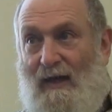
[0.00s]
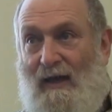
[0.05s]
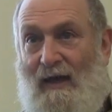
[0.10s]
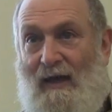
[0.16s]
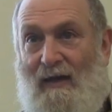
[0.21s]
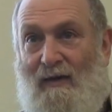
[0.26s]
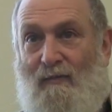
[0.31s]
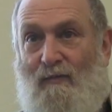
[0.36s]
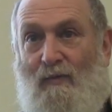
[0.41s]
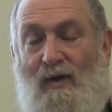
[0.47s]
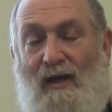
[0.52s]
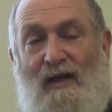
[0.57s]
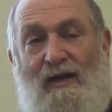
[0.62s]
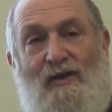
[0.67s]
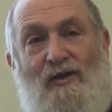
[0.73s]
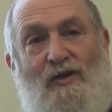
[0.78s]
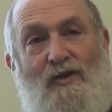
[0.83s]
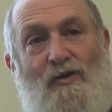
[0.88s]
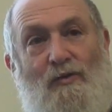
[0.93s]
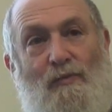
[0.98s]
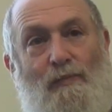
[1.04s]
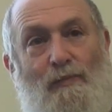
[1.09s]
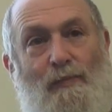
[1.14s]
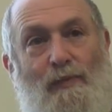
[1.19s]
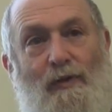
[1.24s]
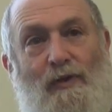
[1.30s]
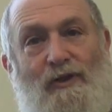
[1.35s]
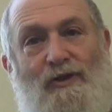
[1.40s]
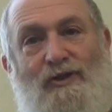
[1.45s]
And when you
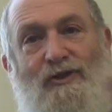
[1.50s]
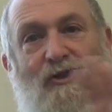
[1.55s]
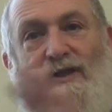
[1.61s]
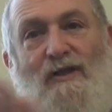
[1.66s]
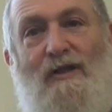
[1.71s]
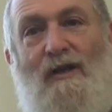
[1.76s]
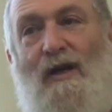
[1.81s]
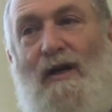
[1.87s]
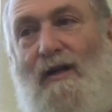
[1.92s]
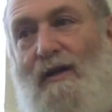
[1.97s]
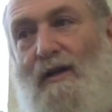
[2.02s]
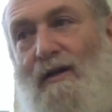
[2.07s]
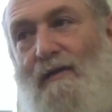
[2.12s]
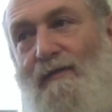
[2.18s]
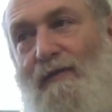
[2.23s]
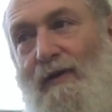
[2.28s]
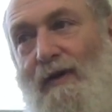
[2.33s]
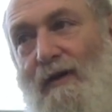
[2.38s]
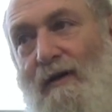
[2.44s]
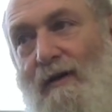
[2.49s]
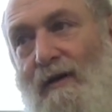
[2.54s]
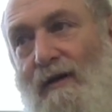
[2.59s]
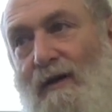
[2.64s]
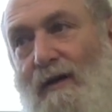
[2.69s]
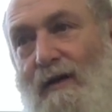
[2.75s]
push the doll over,